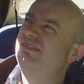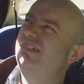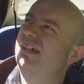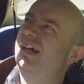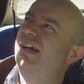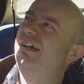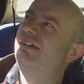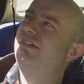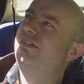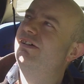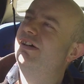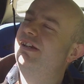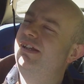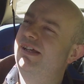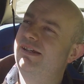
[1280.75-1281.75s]
it can
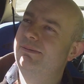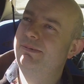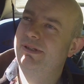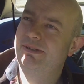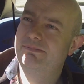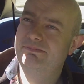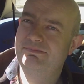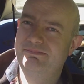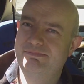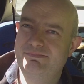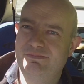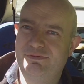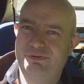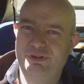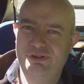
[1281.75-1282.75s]
kind of get a bit
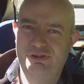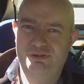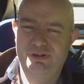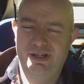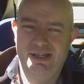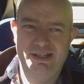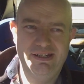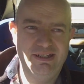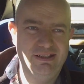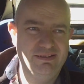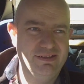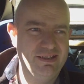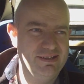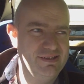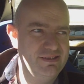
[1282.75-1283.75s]

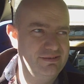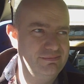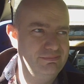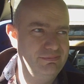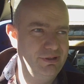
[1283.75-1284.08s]
frustrating, this,